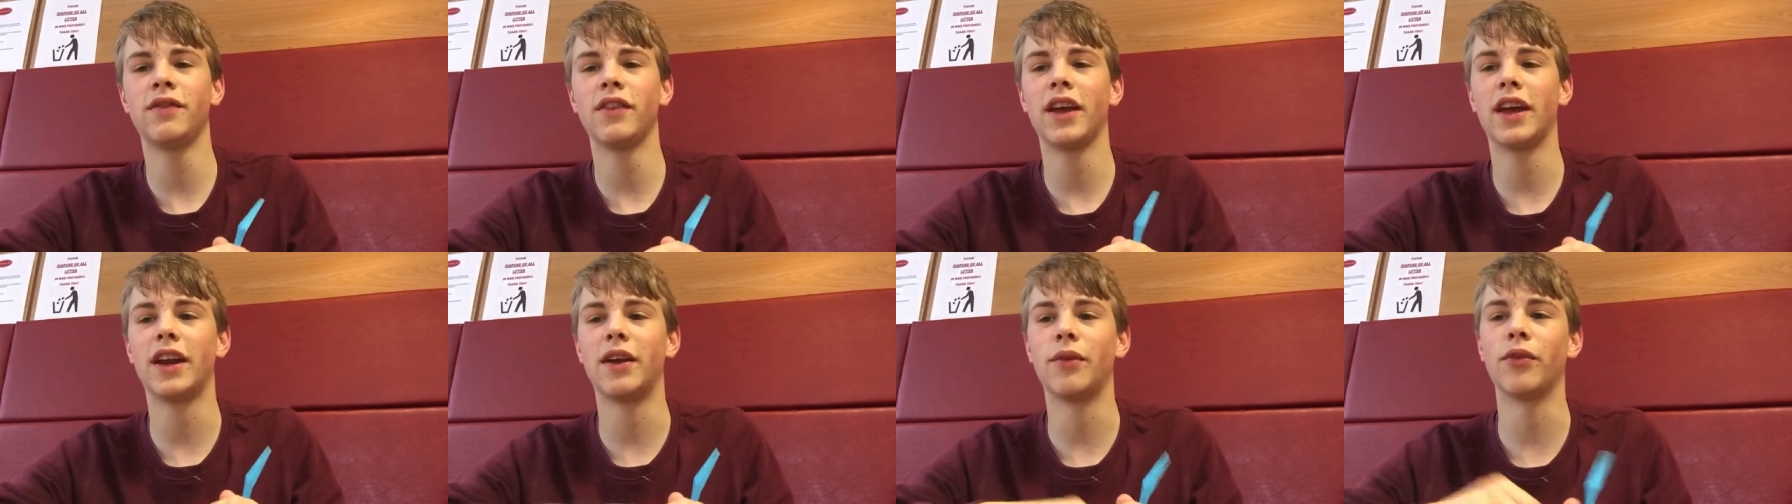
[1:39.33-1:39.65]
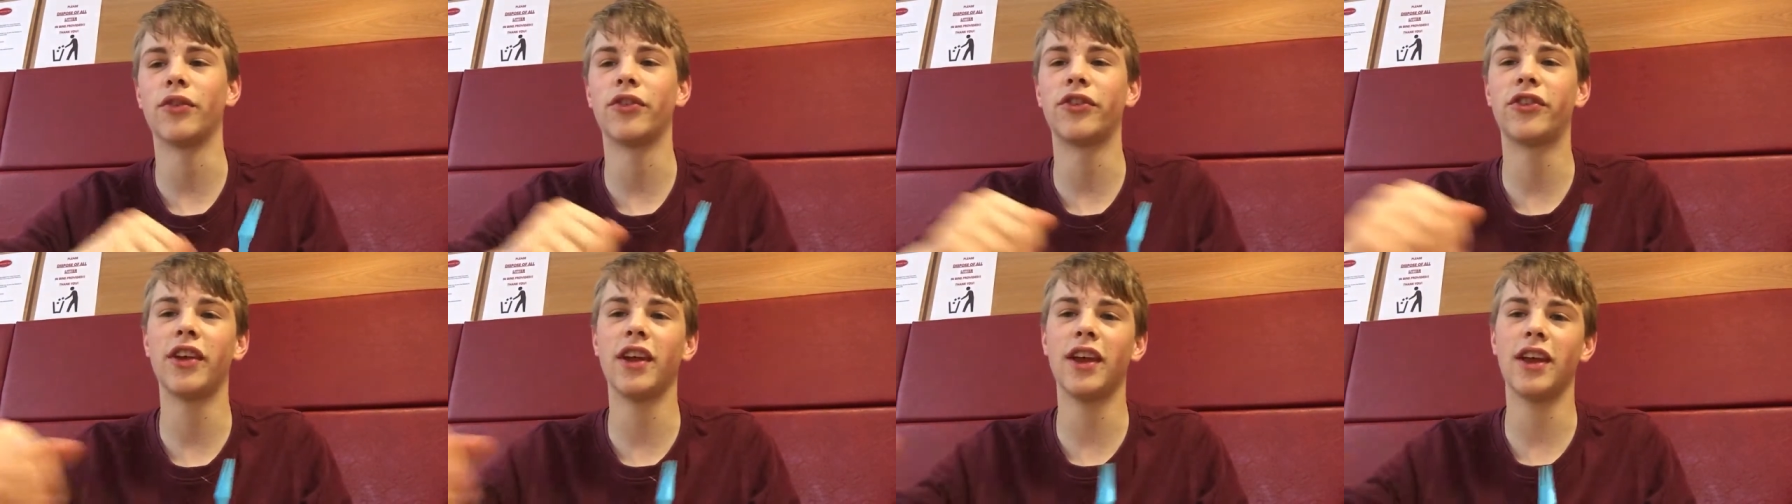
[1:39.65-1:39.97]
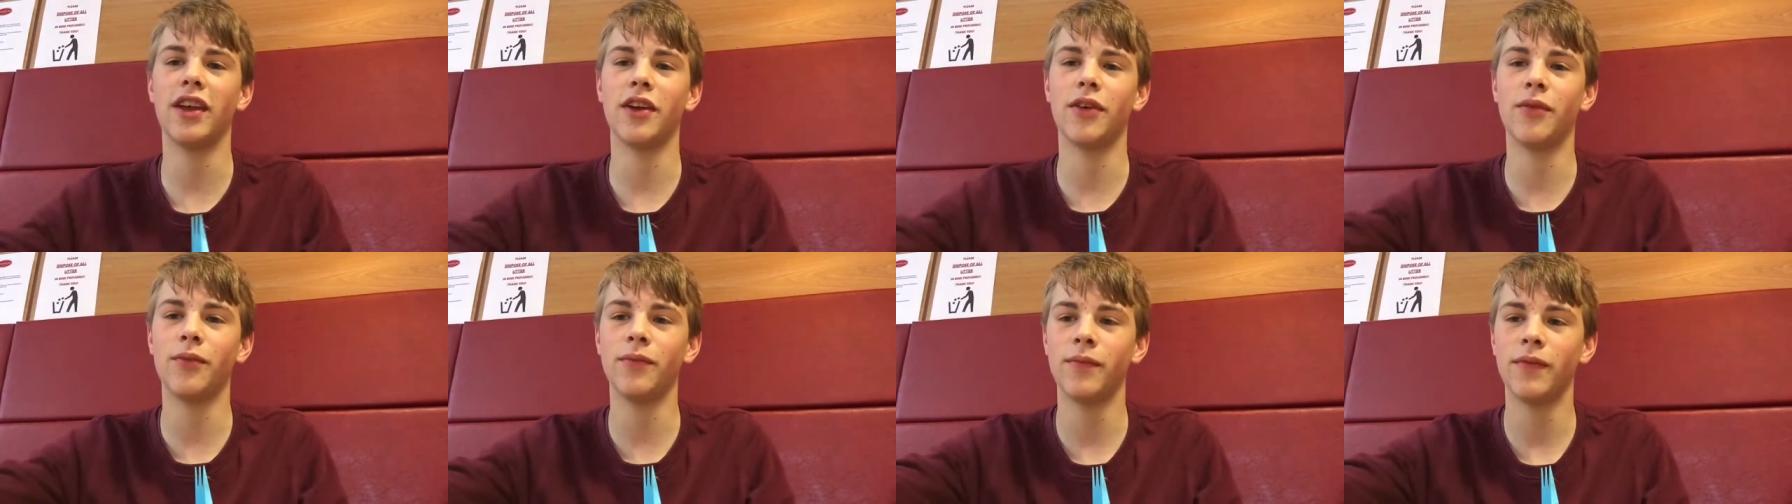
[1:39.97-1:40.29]
and I'll see
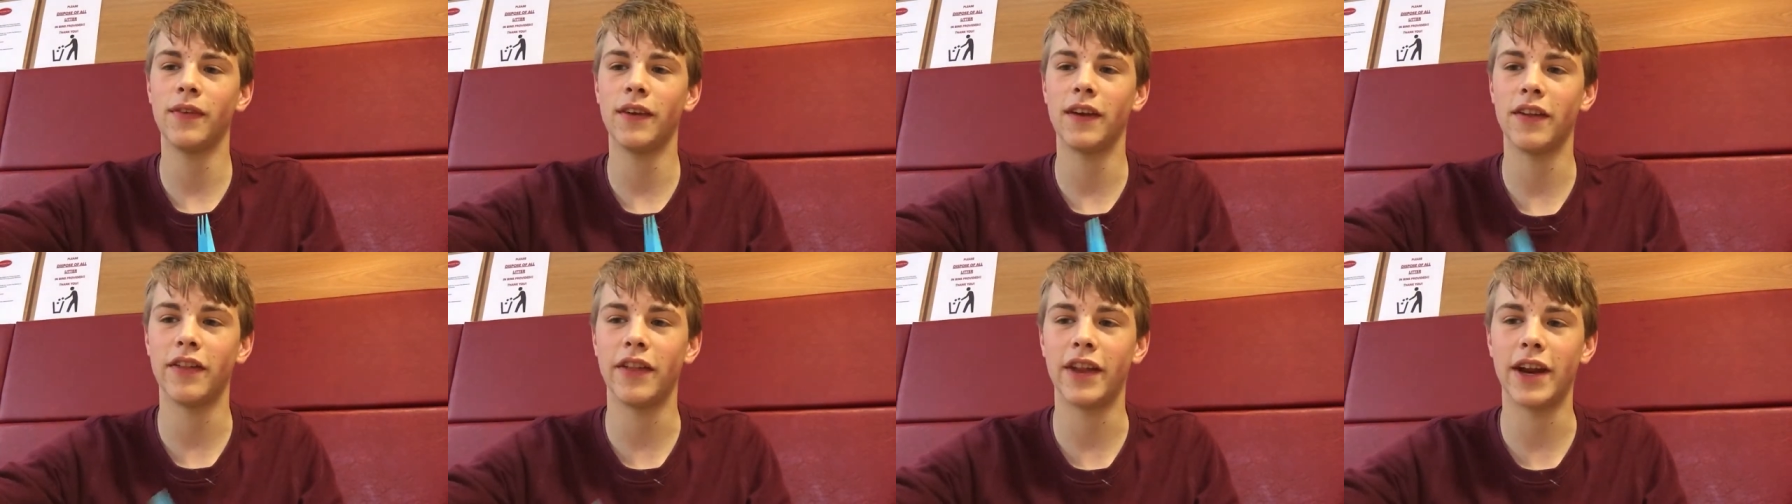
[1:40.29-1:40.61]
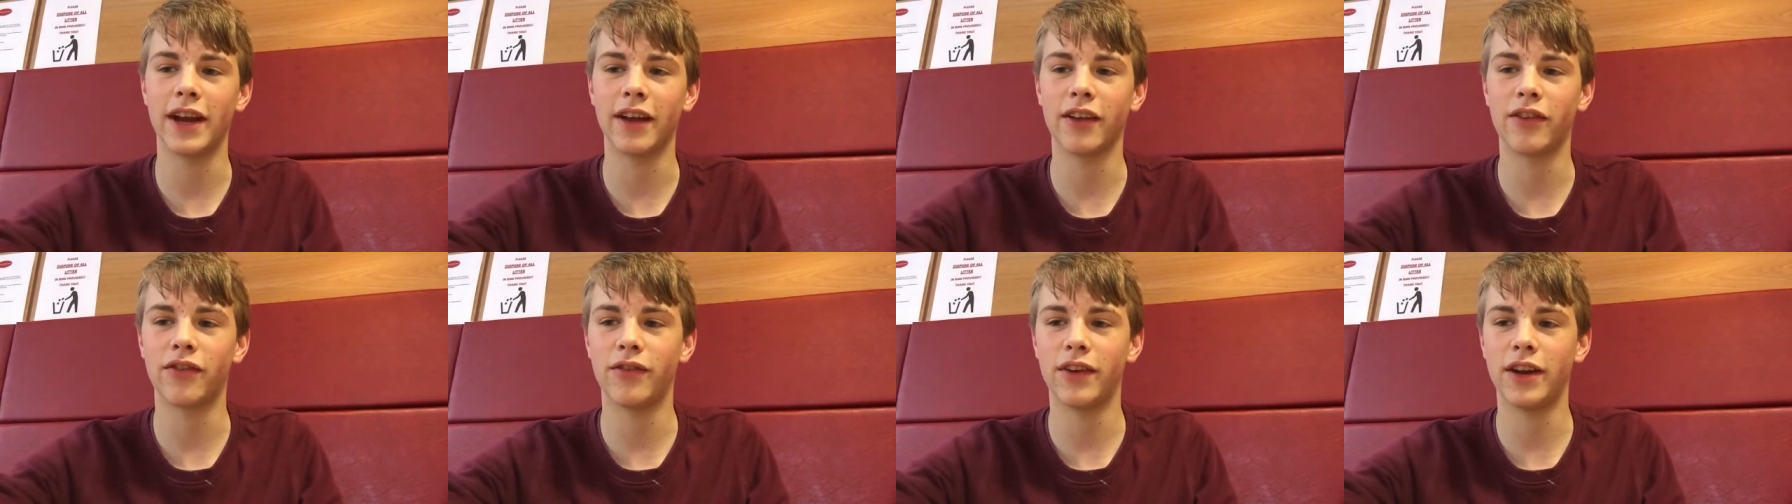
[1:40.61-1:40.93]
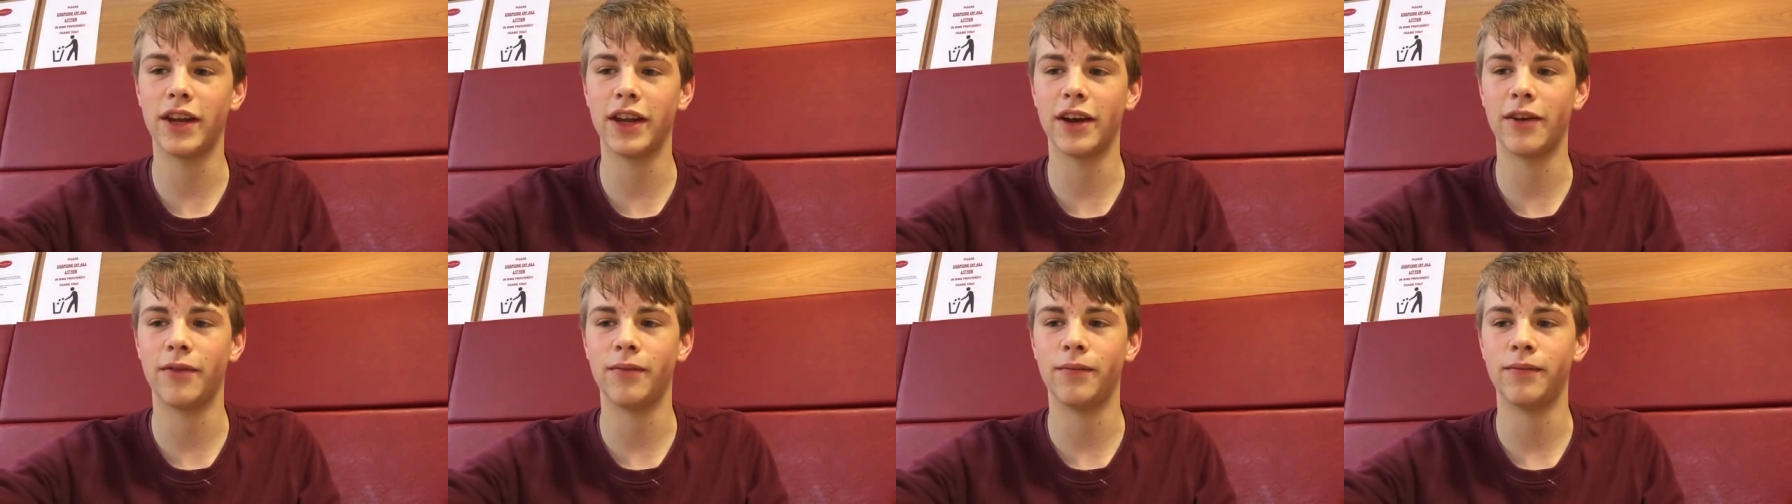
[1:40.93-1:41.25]
you in the next
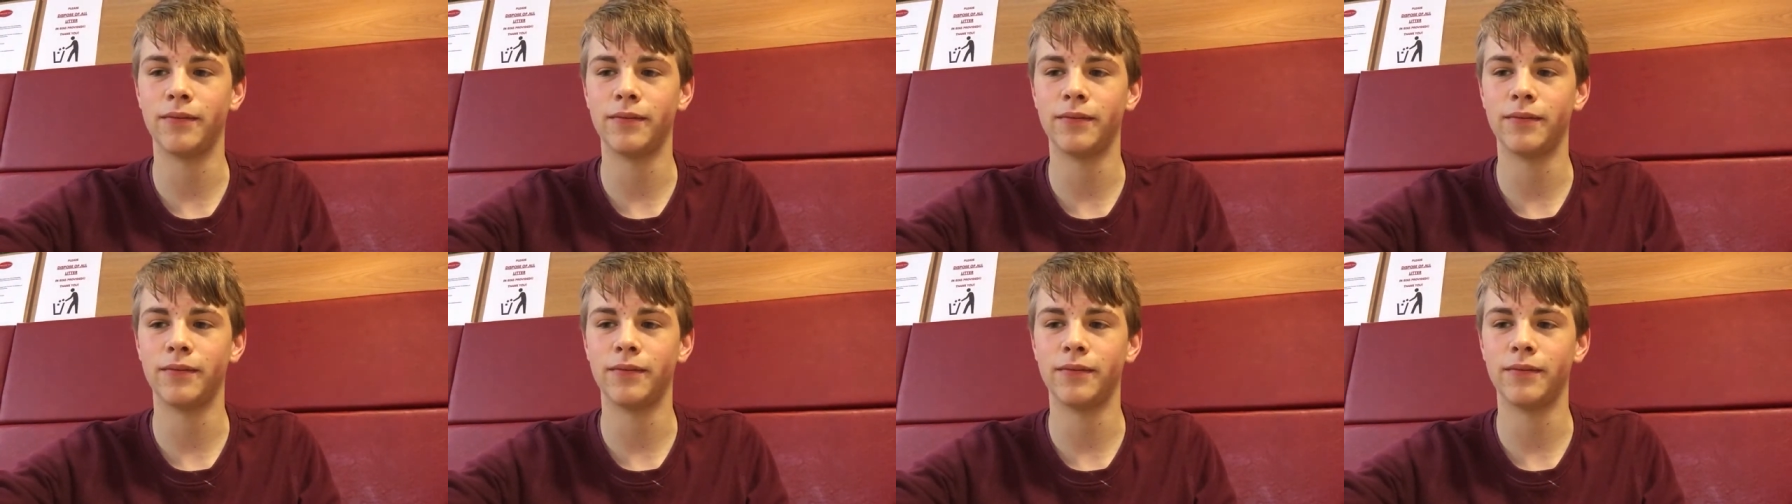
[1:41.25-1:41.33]
video.